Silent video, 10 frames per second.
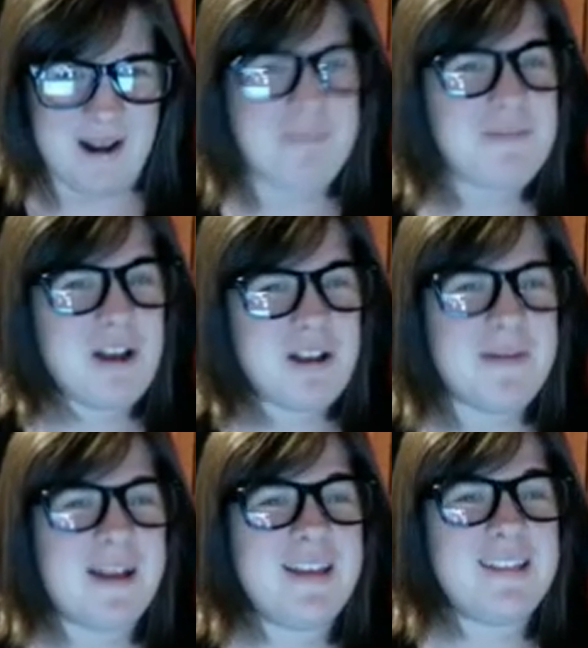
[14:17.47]
I'm talking
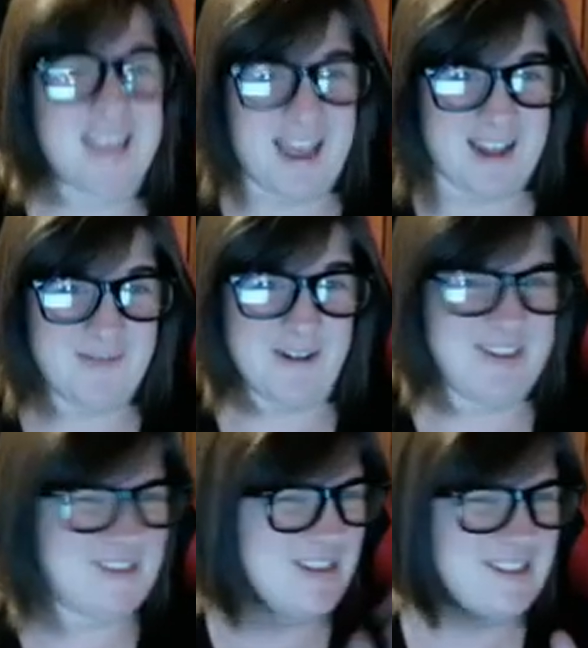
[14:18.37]
about his catchphrase.
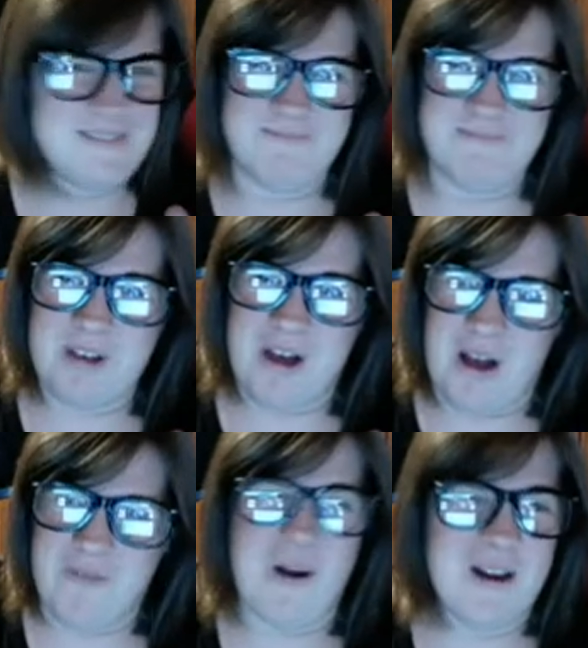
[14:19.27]
He's
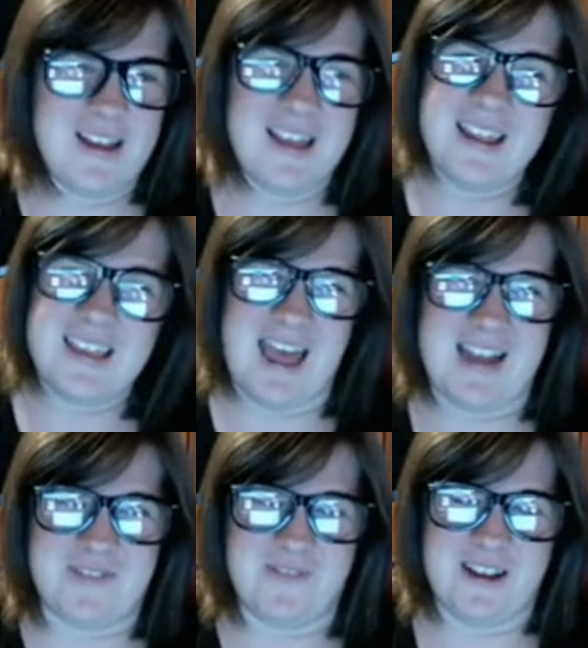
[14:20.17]
ironic
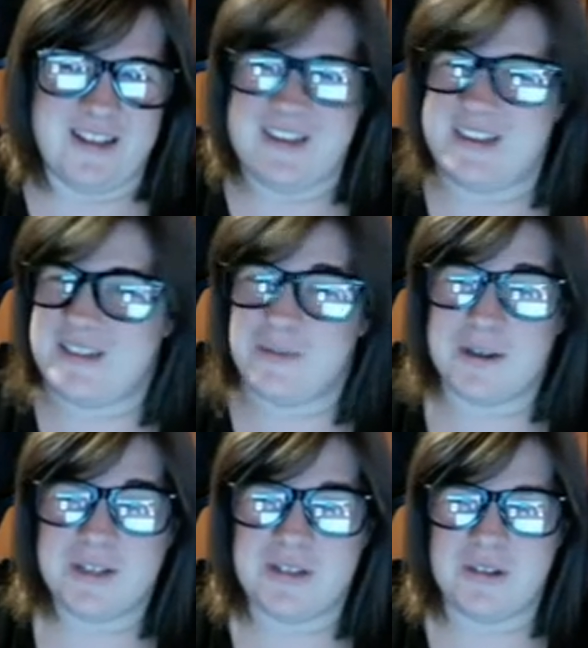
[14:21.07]
catchphrase. He's
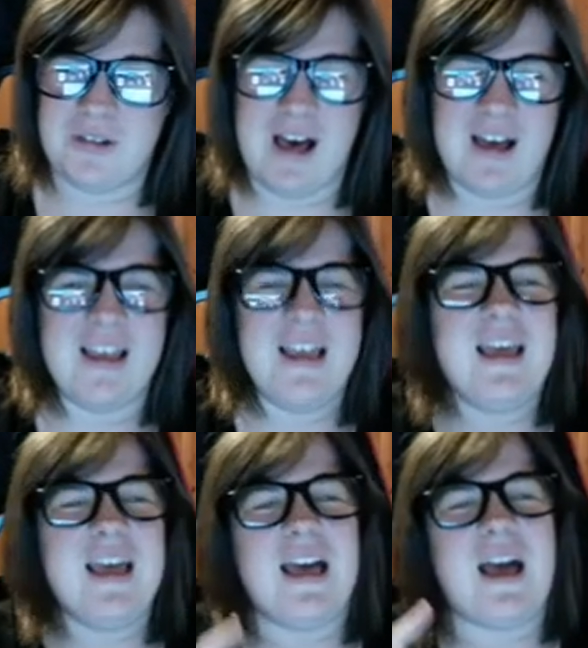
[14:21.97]
original.
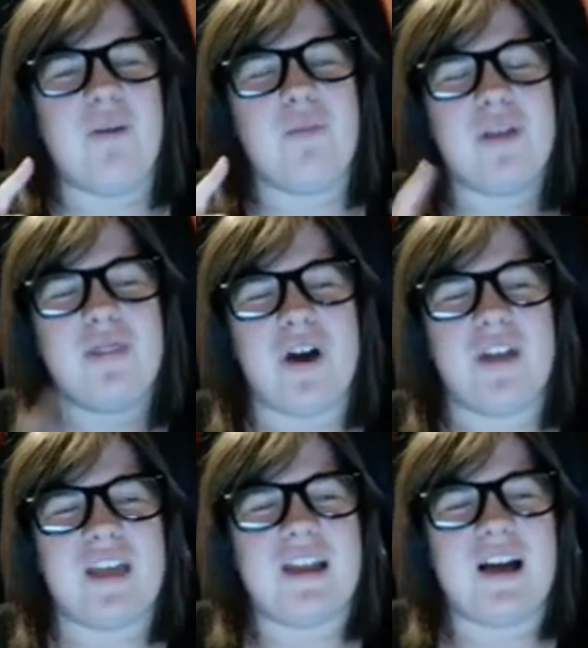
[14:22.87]
We thought
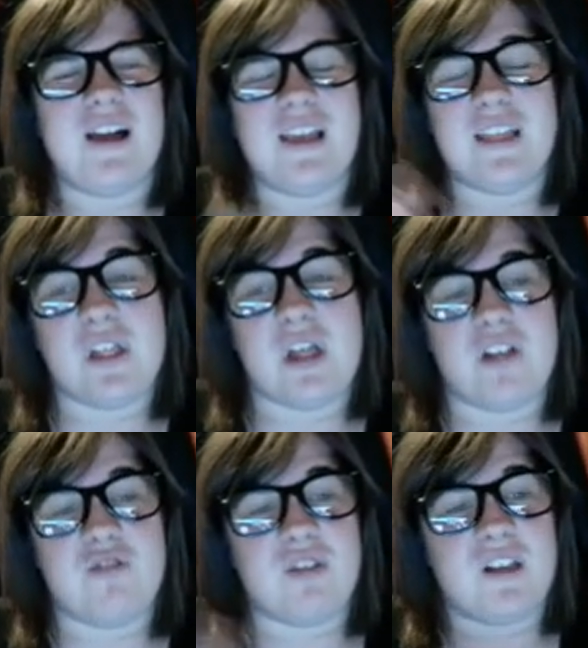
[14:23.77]
that in the
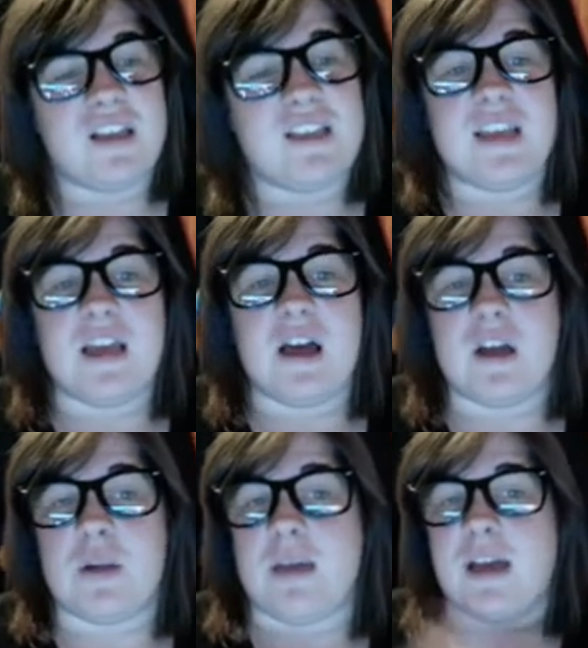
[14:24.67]
live stream, is he
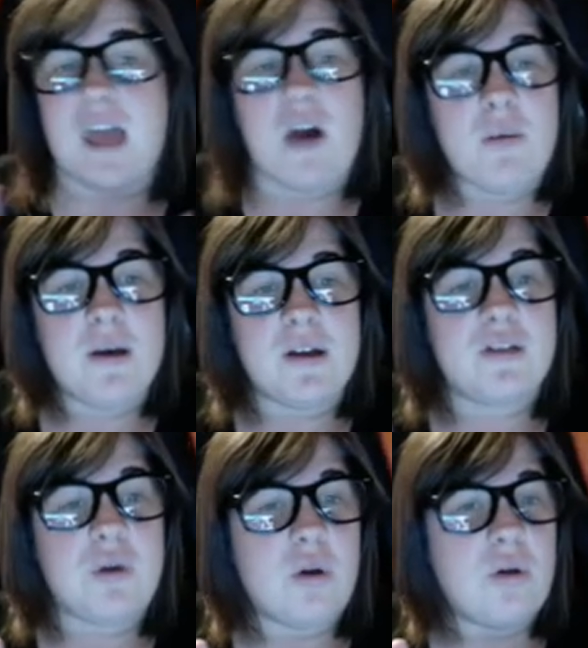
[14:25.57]
gonna be a cowabunga
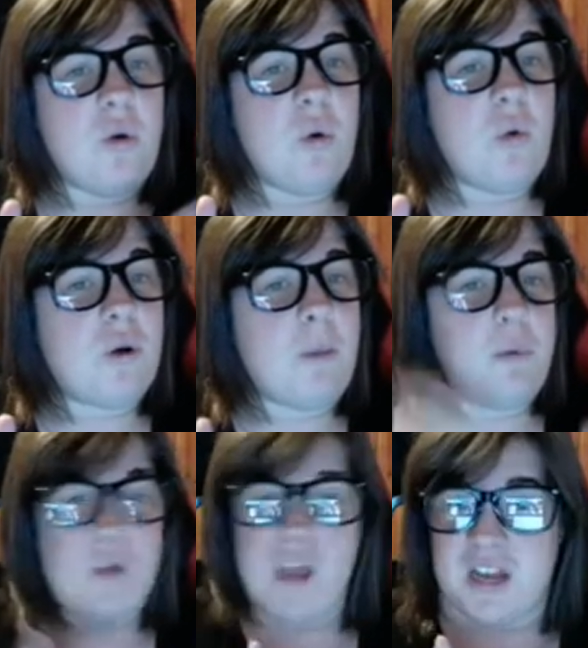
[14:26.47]
turtle or a
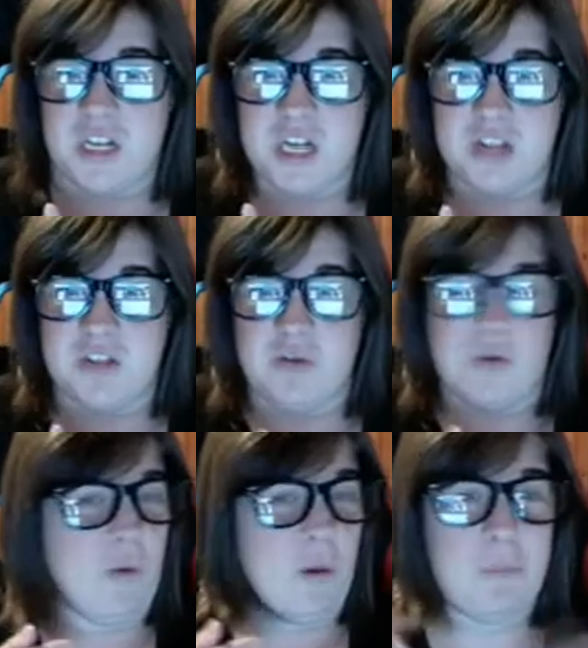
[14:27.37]
booyakasha turtle
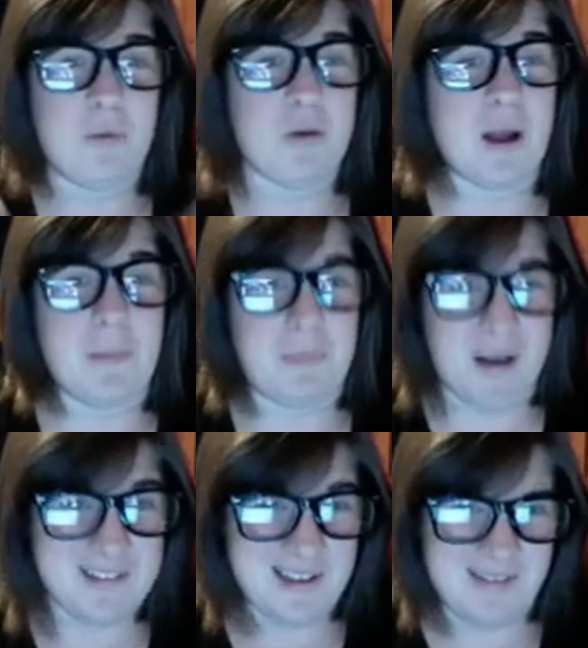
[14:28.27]
or a
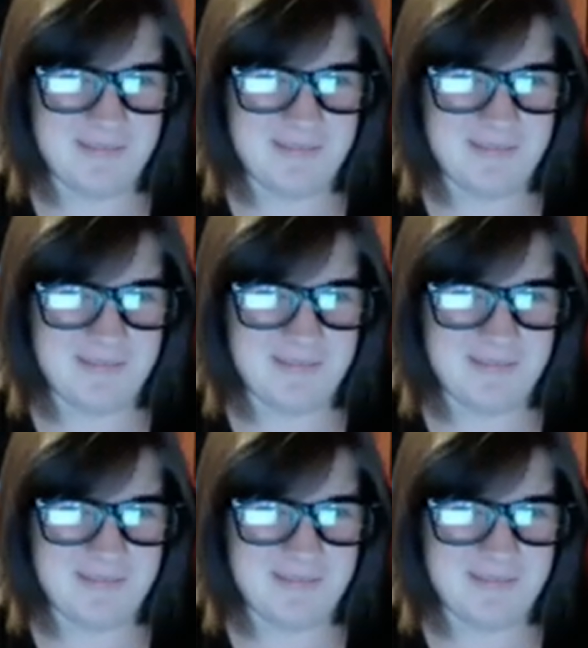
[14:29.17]
booyakabunga?